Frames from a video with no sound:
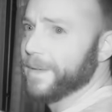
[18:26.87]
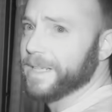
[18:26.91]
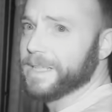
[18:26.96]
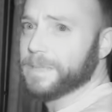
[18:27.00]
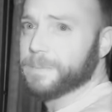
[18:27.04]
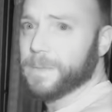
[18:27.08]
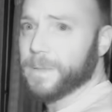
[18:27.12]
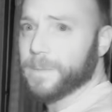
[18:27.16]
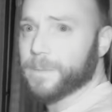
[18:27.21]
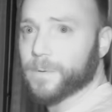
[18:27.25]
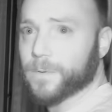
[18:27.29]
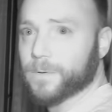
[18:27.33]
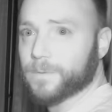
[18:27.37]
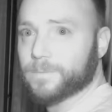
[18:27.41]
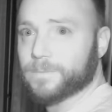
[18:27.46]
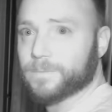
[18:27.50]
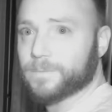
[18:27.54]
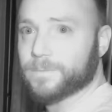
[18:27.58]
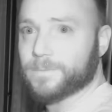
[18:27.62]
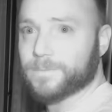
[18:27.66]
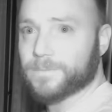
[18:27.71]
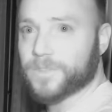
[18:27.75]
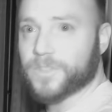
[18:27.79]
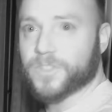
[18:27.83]
makes people
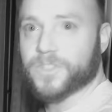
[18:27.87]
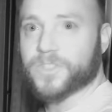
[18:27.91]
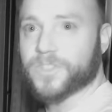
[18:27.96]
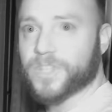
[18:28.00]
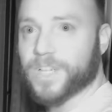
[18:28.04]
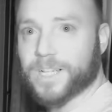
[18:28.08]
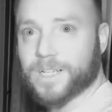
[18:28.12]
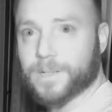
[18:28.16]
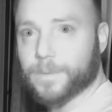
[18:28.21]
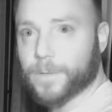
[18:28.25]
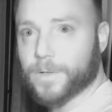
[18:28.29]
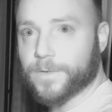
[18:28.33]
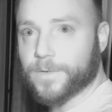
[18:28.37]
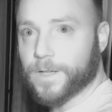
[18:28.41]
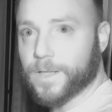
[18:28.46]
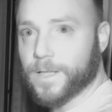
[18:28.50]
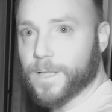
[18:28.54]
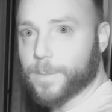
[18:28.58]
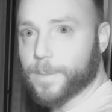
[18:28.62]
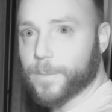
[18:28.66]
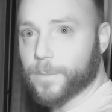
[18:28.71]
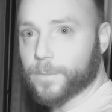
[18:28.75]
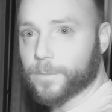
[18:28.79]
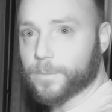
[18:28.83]
sick. We've a
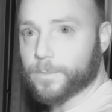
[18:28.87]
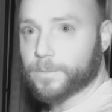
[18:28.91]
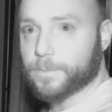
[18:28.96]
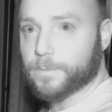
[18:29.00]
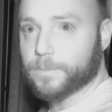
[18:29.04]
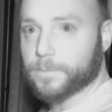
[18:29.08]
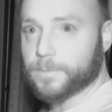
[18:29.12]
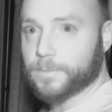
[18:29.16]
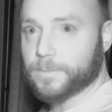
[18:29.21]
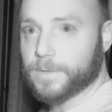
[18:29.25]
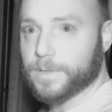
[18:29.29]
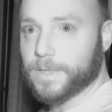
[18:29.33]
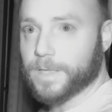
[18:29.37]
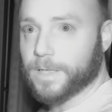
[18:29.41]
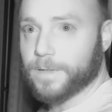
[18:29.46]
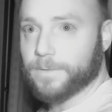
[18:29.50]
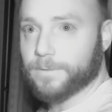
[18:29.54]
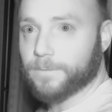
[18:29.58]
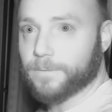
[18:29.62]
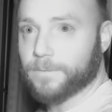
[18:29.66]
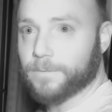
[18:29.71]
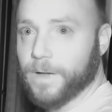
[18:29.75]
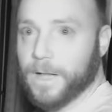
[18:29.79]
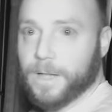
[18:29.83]
lot of people
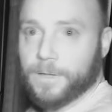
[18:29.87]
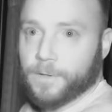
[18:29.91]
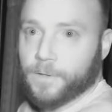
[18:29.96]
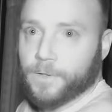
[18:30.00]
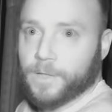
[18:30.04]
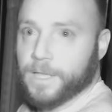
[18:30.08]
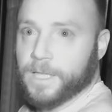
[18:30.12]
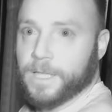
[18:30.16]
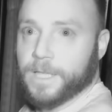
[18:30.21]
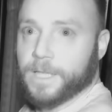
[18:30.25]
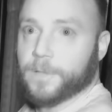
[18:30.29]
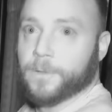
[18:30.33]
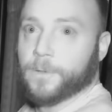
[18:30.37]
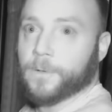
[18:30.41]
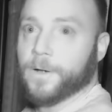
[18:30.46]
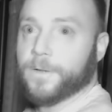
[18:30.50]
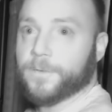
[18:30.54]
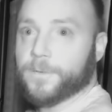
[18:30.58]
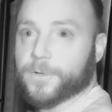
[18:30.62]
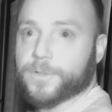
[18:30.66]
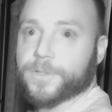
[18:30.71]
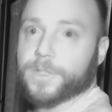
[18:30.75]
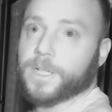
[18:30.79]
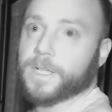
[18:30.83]
getting violently ill
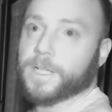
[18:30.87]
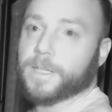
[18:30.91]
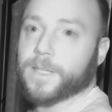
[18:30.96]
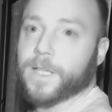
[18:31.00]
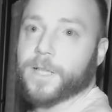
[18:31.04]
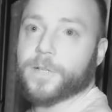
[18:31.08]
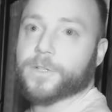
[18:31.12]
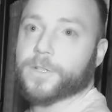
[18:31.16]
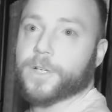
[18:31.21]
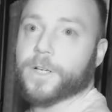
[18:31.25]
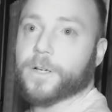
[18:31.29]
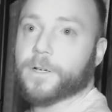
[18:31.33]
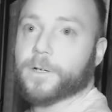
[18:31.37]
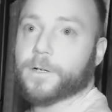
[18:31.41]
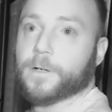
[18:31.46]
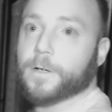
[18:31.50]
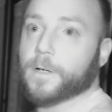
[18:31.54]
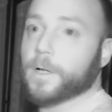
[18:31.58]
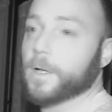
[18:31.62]
after sitting in that chair.